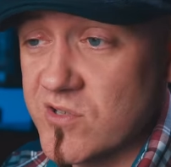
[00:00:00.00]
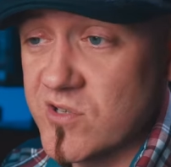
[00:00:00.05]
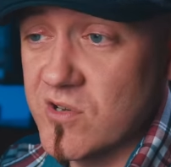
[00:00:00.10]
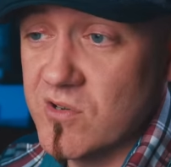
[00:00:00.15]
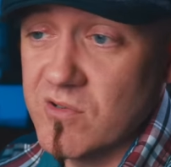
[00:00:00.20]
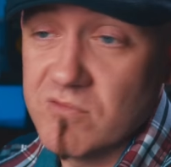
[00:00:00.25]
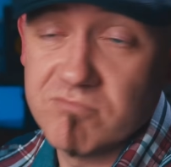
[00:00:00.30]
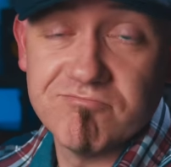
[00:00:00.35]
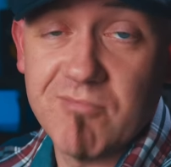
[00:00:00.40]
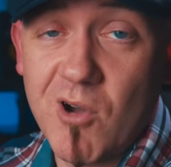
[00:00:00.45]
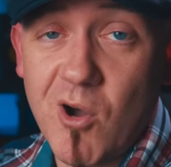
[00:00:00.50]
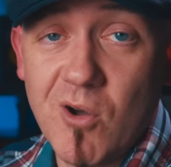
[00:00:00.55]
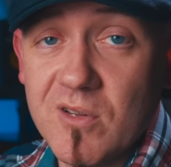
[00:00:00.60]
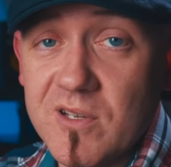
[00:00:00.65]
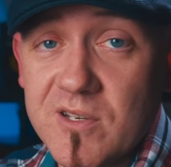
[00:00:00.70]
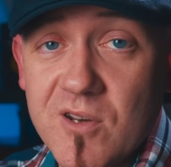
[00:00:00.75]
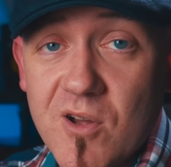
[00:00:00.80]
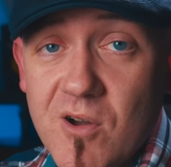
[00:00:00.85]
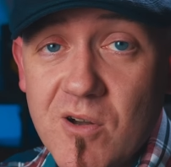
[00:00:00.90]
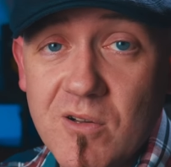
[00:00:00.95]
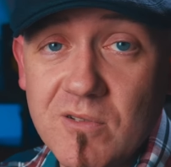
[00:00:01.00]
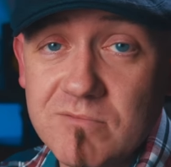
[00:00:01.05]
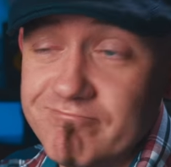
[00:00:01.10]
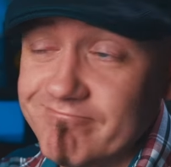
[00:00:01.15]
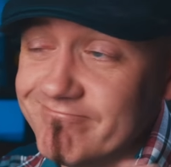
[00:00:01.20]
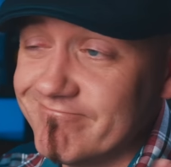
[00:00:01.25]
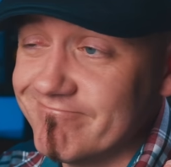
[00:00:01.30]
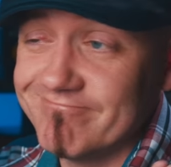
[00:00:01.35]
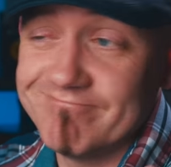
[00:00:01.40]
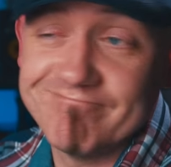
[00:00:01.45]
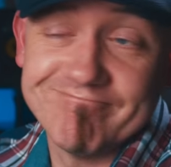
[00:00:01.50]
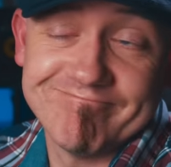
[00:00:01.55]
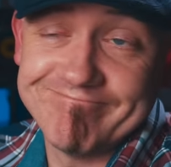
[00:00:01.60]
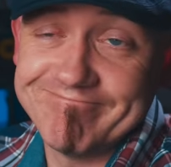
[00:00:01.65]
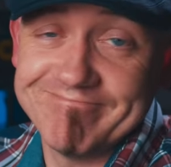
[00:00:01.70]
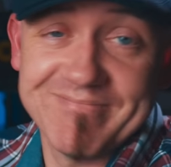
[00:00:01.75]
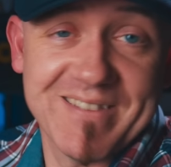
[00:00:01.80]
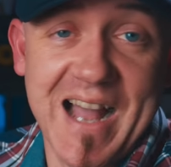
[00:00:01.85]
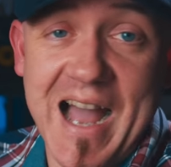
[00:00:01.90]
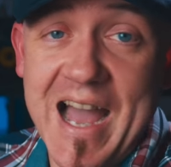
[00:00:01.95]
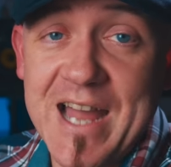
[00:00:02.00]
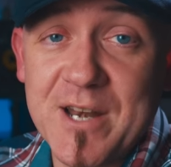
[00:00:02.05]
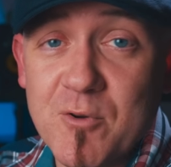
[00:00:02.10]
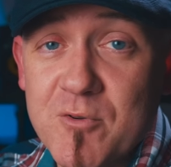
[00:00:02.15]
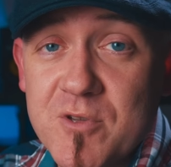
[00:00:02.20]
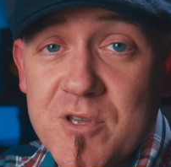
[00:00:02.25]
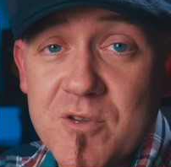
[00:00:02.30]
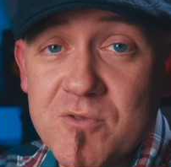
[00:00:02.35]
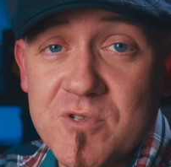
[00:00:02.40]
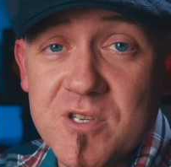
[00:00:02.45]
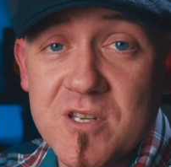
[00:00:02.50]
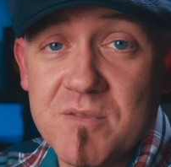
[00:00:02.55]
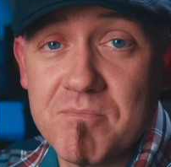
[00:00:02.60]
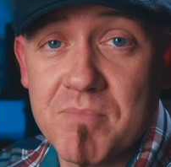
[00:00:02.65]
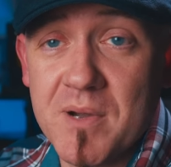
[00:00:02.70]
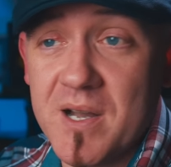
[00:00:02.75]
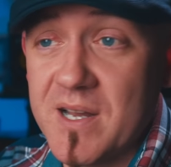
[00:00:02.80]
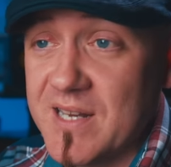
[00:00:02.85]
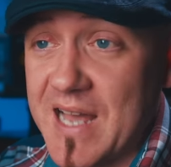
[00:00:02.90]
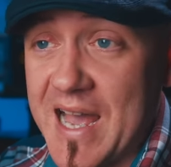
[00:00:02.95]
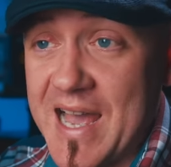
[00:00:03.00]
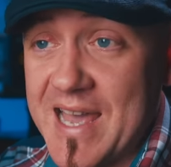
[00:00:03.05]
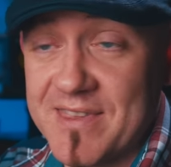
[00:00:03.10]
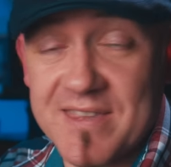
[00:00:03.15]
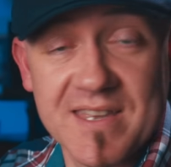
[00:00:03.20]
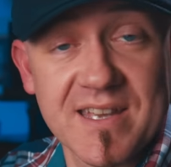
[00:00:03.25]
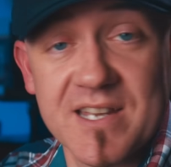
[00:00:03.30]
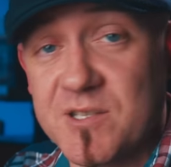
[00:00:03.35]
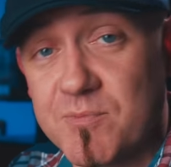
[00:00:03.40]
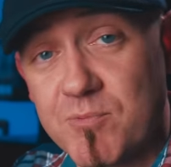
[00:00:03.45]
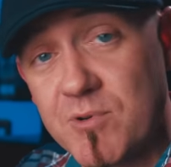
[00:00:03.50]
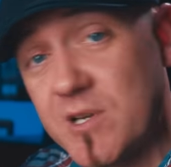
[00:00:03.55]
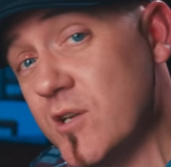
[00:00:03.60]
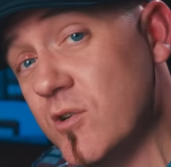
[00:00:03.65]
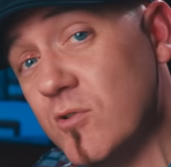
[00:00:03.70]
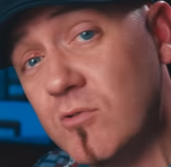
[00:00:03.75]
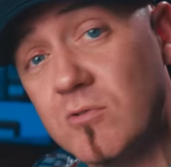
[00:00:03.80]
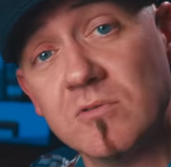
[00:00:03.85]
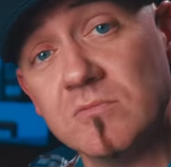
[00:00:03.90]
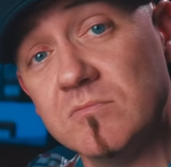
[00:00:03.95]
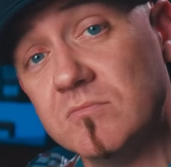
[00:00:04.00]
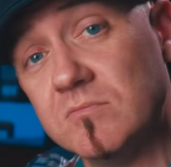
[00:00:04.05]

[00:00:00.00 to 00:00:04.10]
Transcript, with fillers: so all in all, I don't use it, but I think it's pretty cool.